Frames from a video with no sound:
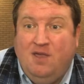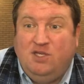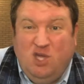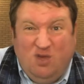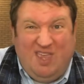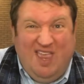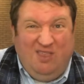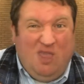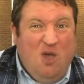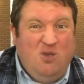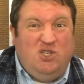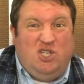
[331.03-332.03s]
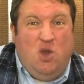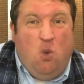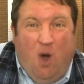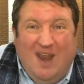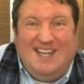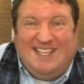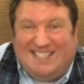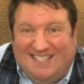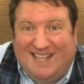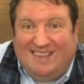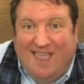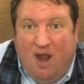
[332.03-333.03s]
Do you think, though, she wanted to
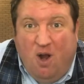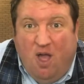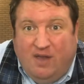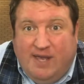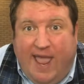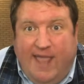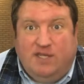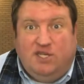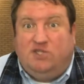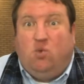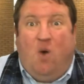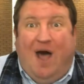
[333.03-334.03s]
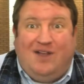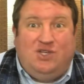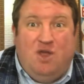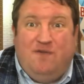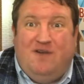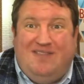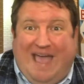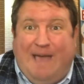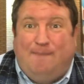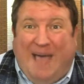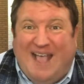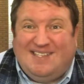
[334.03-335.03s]
sit there all day and just watch over
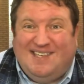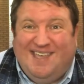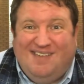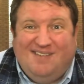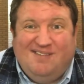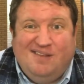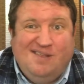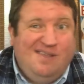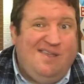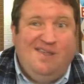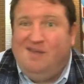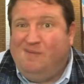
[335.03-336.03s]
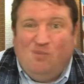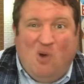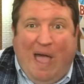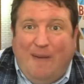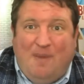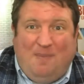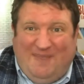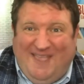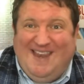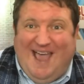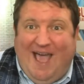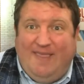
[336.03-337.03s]
that basket?
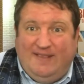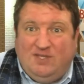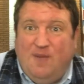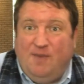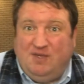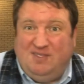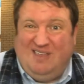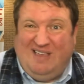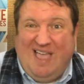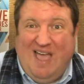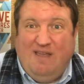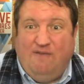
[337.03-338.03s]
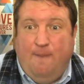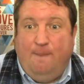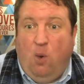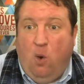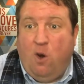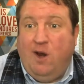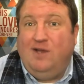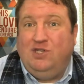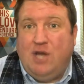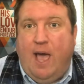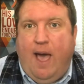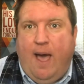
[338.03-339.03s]
Probably not. That's almost kind of a boring
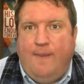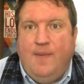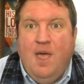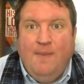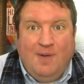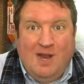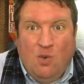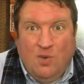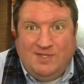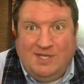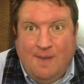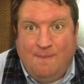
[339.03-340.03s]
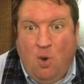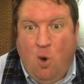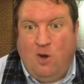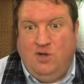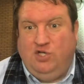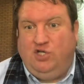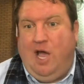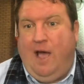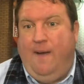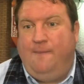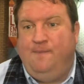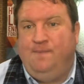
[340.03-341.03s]
job, but it was an important
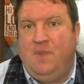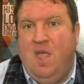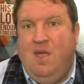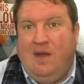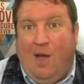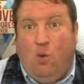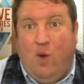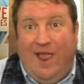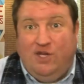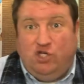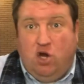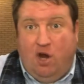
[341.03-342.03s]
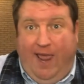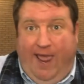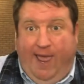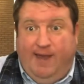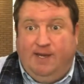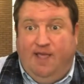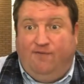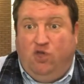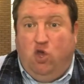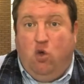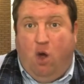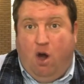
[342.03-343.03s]
job. Now, raise your hand if
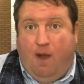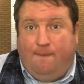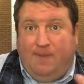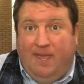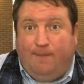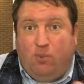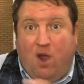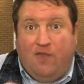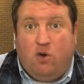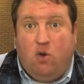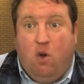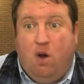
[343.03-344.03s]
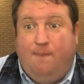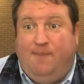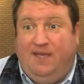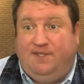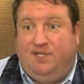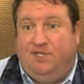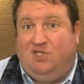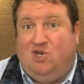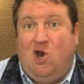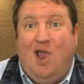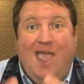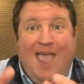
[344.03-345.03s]
you are a big brother or a big
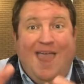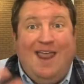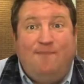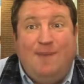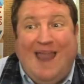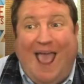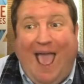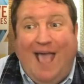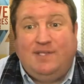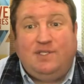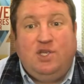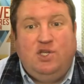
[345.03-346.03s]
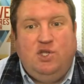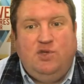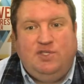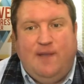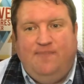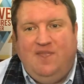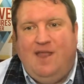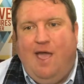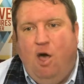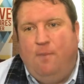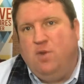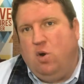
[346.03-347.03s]
sister and have been asked to do something to
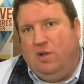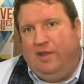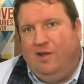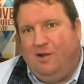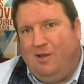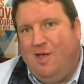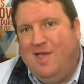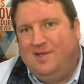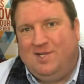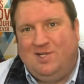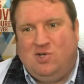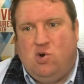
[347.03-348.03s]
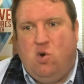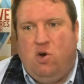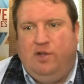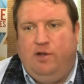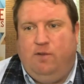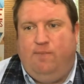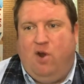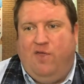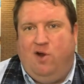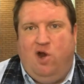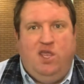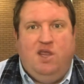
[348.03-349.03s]
help your little sister or little
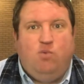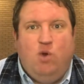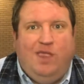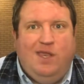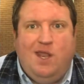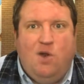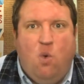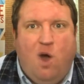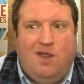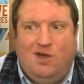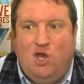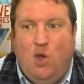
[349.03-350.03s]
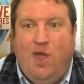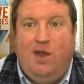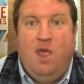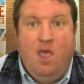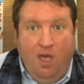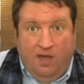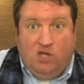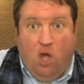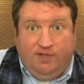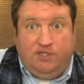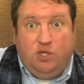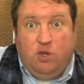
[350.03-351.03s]
brother and you really didn't want to do it.
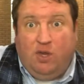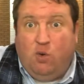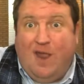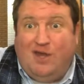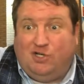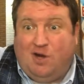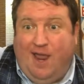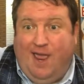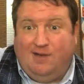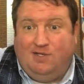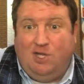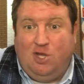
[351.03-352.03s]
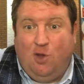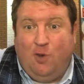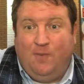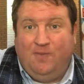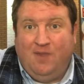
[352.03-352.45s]
Adults, you can raise your hand too.